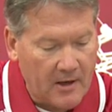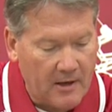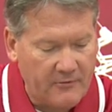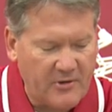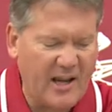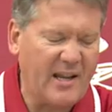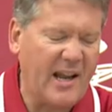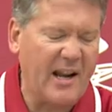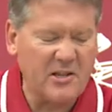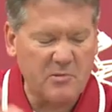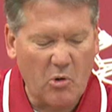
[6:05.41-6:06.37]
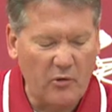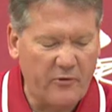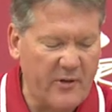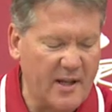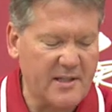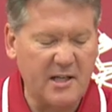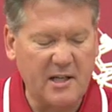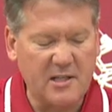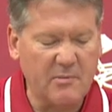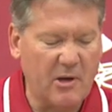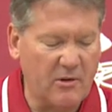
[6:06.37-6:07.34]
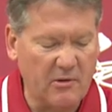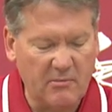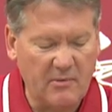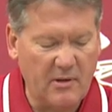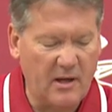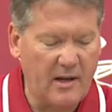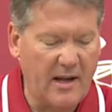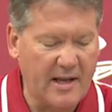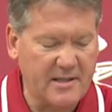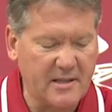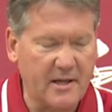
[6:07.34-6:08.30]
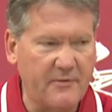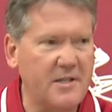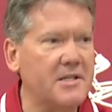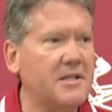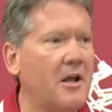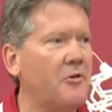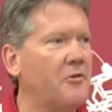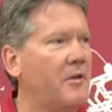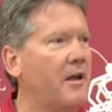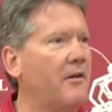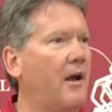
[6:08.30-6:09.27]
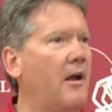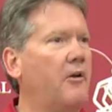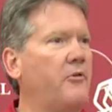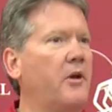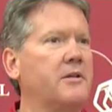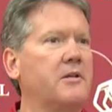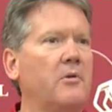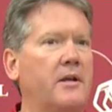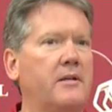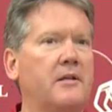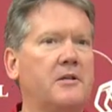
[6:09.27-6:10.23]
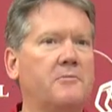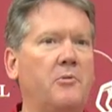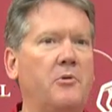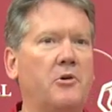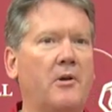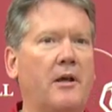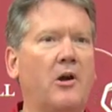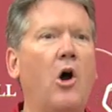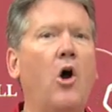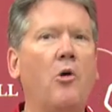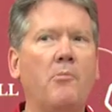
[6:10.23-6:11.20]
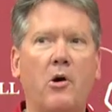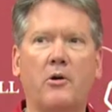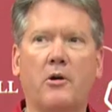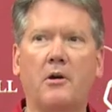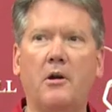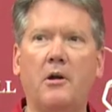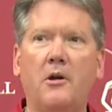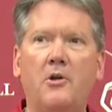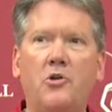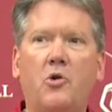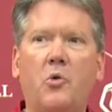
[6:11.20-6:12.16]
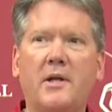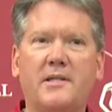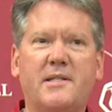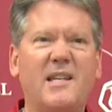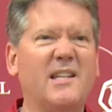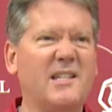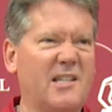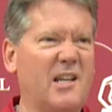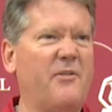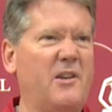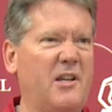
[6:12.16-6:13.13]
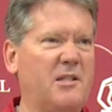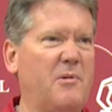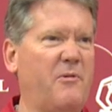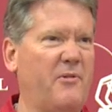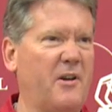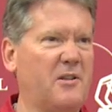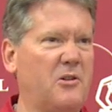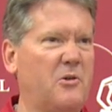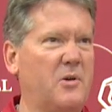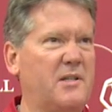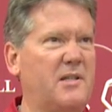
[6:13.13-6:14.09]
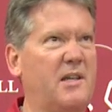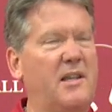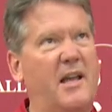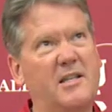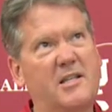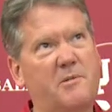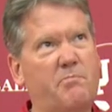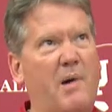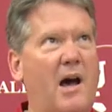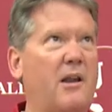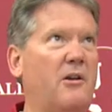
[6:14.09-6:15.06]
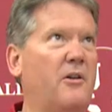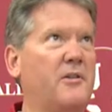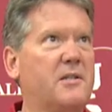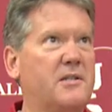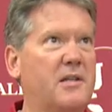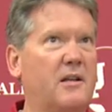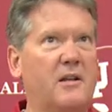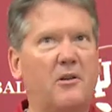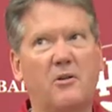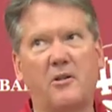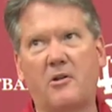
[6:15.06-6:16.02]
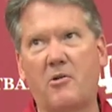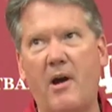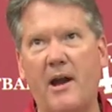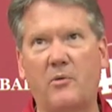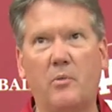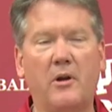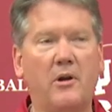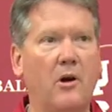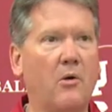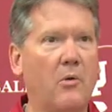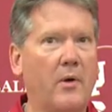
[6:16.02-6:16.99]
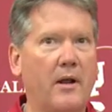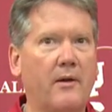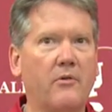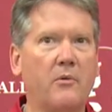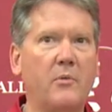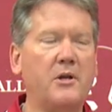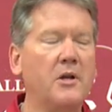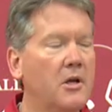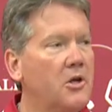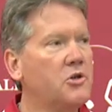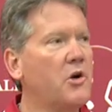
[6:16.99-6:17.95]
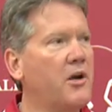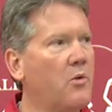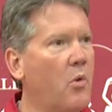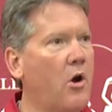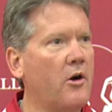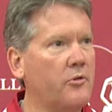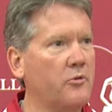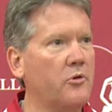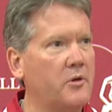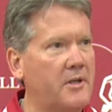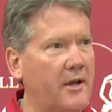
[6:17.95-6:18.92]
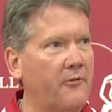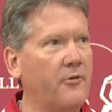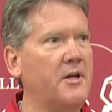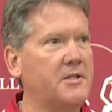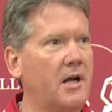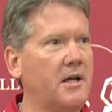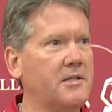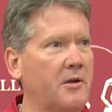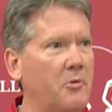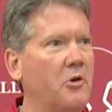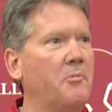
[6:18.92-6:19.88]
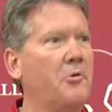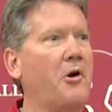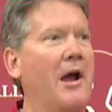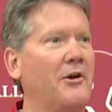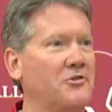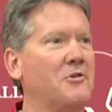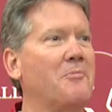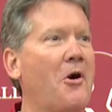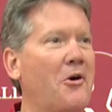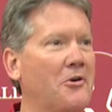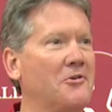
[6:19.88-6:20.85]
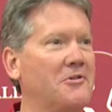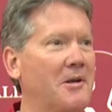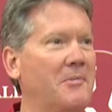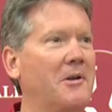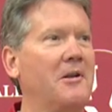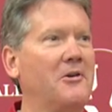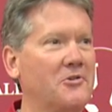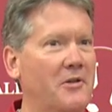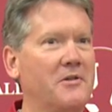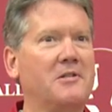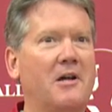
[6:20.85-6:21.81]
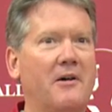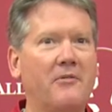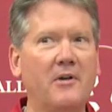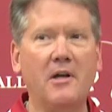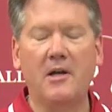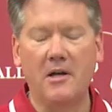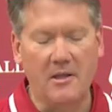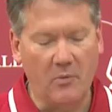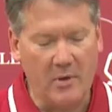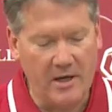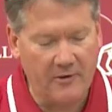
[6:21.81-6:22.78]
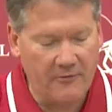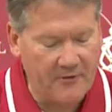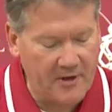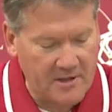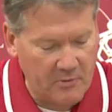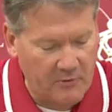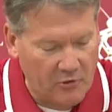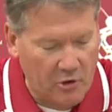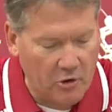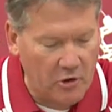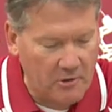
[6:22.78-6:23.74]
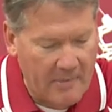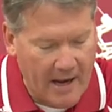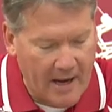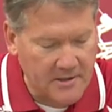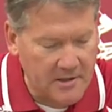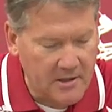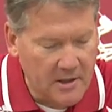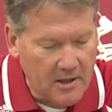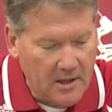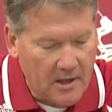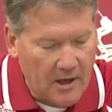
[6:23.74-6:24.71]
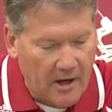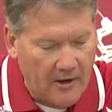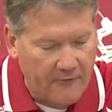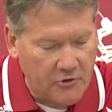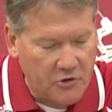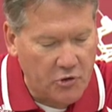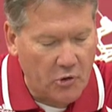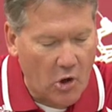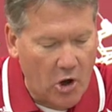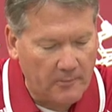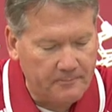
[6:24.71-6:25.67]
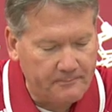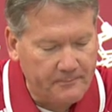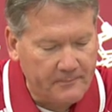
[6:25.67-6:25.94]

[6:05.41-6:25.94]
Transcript: I've taken out some old fencing and some other nasty stuff. This is another thing. I don't know if you guys can relate to this, but when you're like a homeowner, you quit seeing stuff that needs to be fixed. You quit seeing that spot on the ceiling or the cracked window or whatever. And we tried to walk through and take fresh eyes like we were going to put our house on the market or something. And here's all the stuff that we need to fix that we sort of looked past for too long.